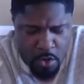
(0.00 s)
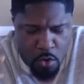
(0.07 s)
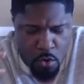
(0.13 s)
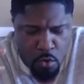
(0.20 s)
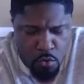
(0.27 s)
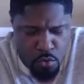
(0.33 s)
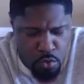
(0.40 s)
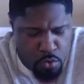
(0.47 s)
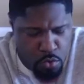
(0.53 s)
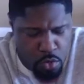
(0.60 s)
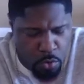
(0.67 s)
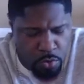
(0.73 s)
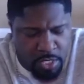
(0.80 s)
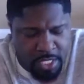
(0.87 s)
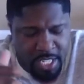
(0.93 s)
who knew
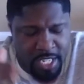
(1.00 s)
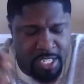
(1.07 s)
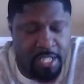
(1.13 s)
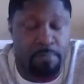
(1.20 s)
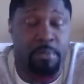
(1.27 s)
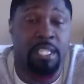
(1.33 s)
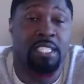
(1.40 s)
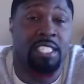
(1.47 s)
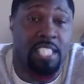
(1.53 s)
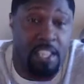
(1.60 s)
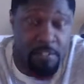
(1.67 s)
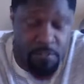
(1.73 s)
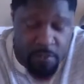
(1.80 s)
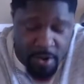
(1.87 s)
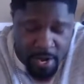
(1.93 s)
no sin, to be
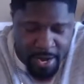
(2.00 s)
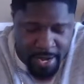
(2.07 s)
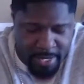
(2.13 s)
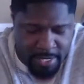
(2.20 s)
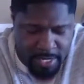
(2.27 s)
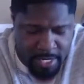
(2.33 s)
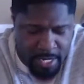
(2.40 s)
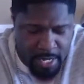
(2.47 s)
sin for us,